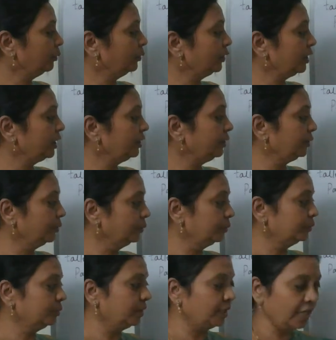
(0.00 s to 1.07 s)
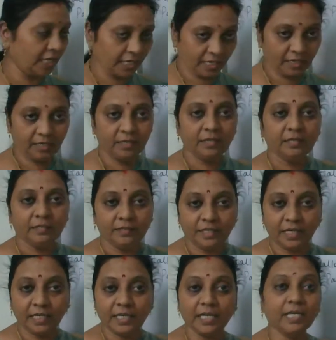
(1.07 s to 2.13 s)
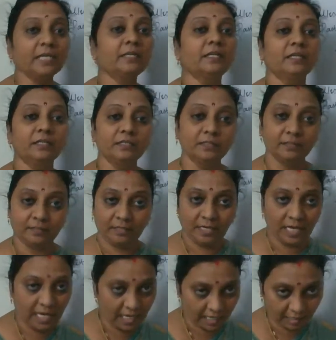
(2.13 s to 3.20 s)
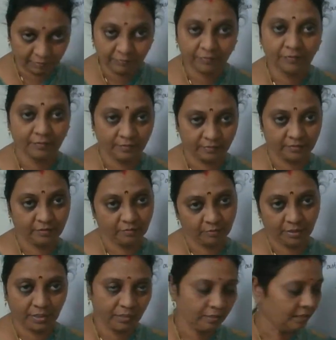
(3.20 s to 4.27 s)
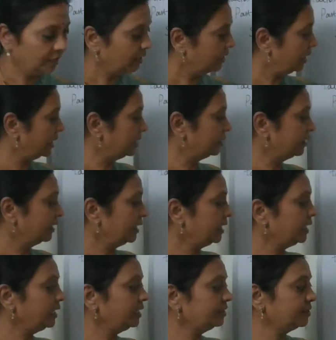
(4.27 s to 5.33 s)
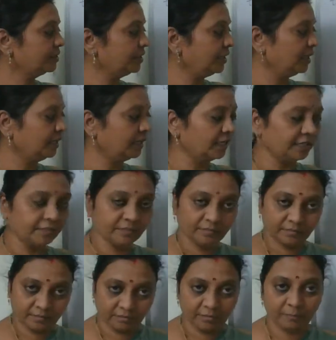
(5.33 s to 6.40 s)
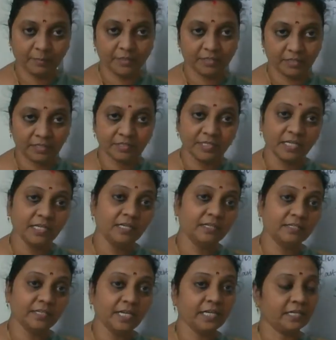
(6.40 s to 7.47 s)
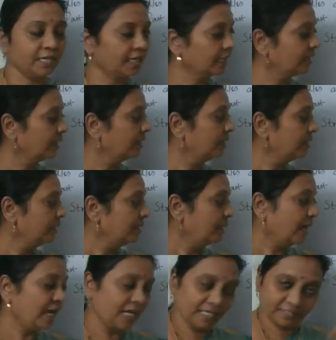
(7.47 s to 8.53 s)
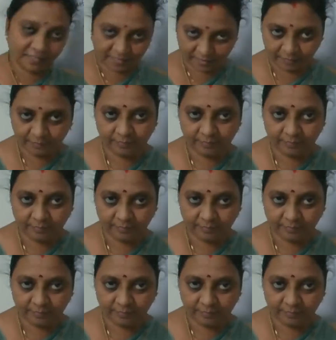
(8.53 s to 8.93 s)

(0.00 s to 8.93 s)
we, you, they take have. Okay. And he, she, it, third person singular, they take has.